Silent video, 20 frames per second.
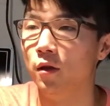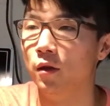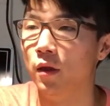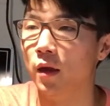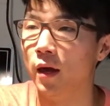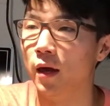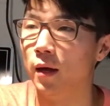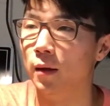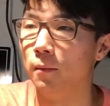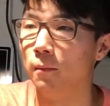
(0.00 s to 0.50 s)

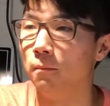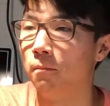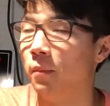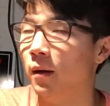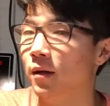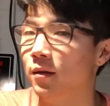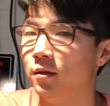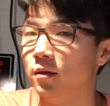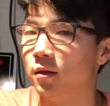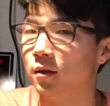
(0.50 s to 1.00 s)
that
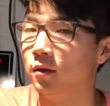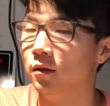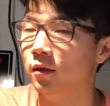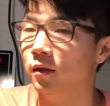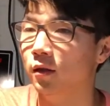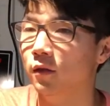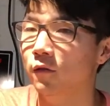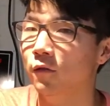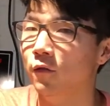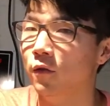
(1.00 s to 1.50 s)

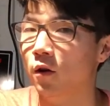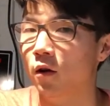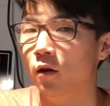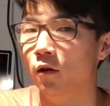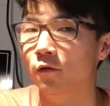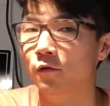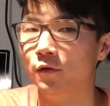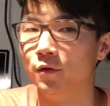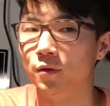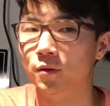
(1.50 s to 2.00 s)
basically
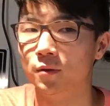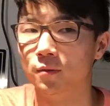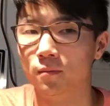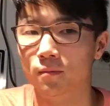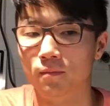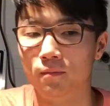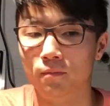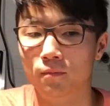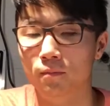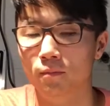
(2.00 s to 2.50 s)
involves
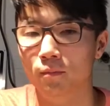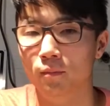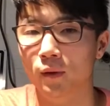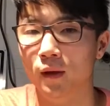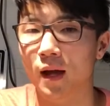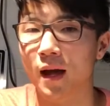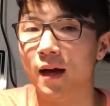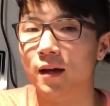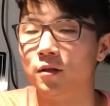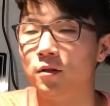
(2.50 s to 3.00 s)

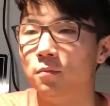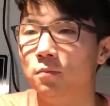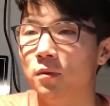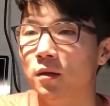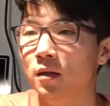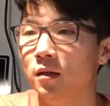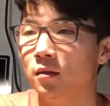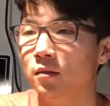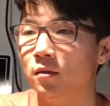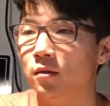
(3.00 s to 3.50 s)
blast
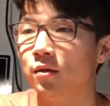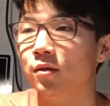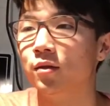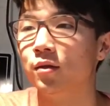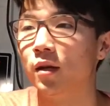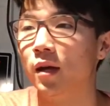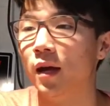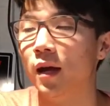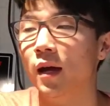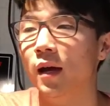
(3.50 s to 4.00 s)

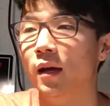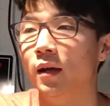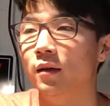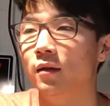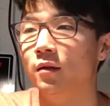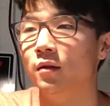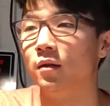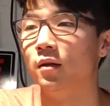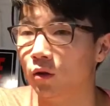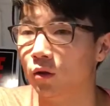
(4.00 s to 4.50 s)
beats
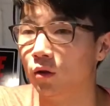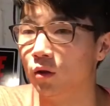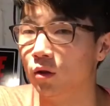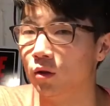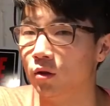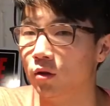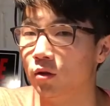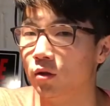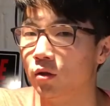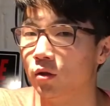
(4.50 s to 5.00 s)
and
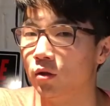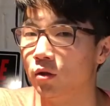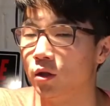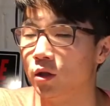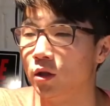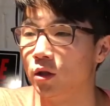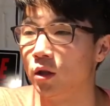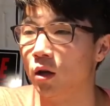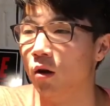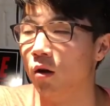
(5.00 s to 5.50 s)

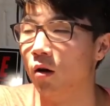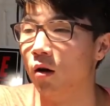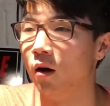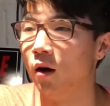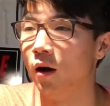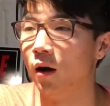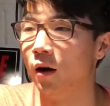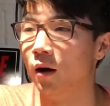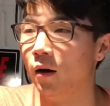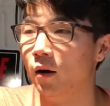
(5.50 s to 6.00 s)

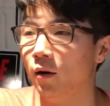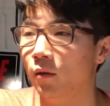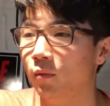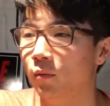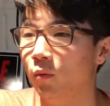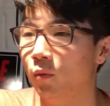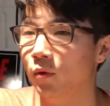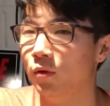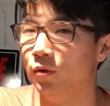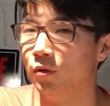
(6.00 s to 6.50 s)
guitar
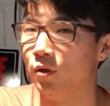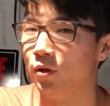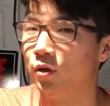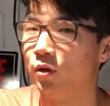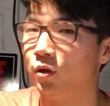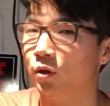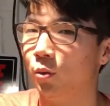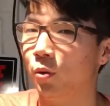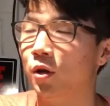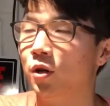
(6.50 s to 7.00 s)
with
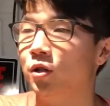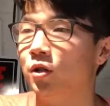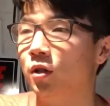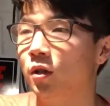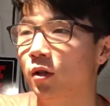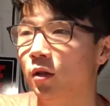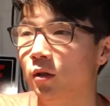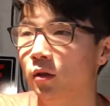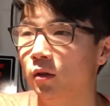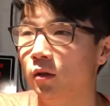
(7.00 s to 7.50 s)

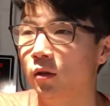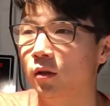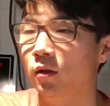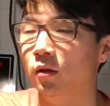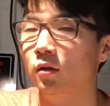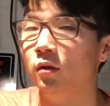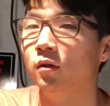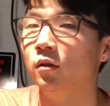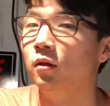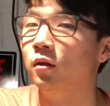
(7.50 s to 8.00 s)
distortion
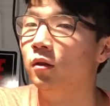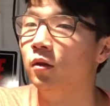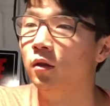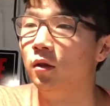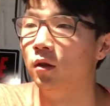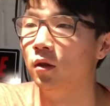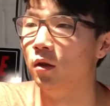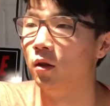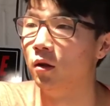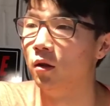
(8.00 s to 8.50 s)

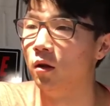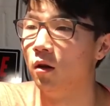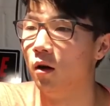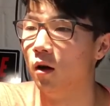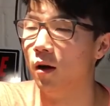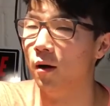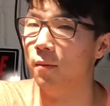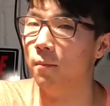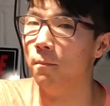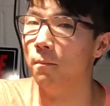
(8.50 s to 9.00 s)

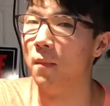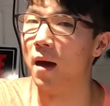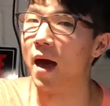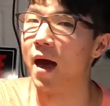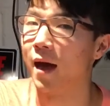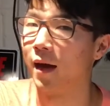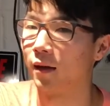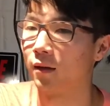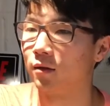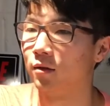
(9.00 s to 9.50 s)
on
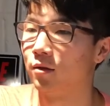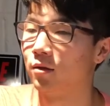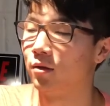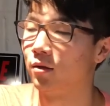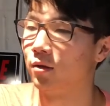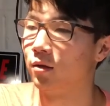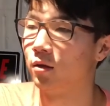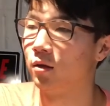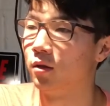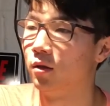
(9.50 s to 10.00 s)

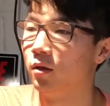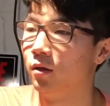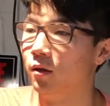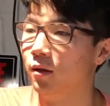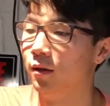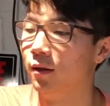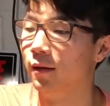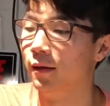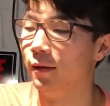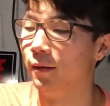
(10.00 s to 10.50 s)
max,
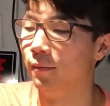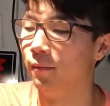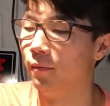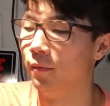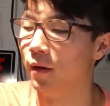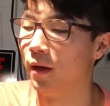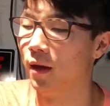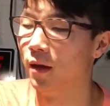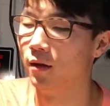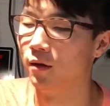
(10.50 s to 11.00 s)

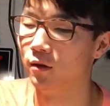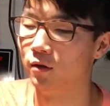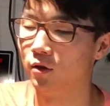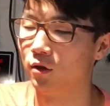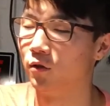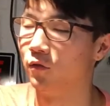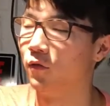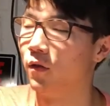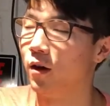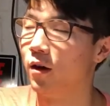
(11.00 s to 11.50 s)
and it's
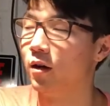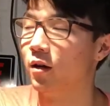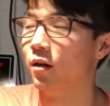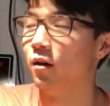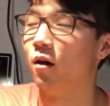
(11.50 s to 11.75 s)
just very